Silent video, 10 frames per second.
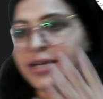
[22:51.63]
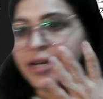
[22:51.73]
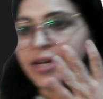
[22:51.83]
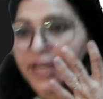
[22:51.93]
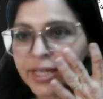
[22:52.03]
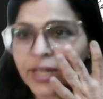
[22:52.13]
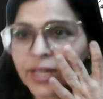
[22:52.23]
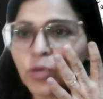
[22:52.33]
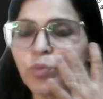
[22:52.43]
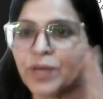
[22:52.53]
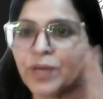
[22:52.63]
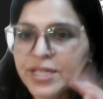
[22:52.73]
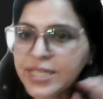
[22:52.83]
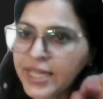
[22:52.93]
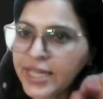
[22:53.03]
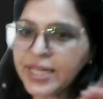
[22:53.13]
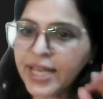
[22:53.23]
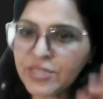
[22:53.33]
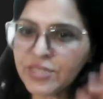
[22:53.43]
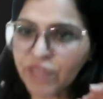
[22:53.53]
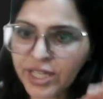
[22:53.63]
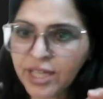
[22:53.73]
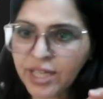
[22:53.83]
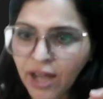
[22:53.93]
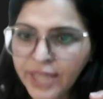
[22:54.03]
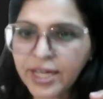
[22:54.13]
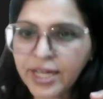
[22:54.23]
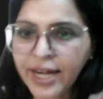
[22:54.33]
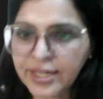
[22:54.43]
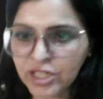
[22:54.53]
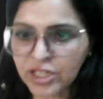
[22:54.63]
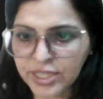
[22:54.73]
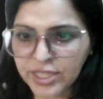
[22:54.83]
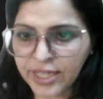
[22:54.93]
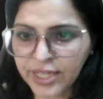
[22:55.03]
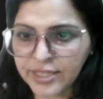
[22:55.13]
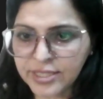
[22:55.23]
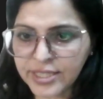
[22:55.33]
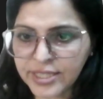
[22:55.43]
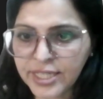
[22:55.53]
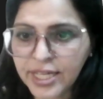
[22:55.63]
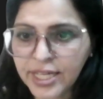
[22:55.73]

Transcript: Nickel 2 plus, it has very high hydration energy.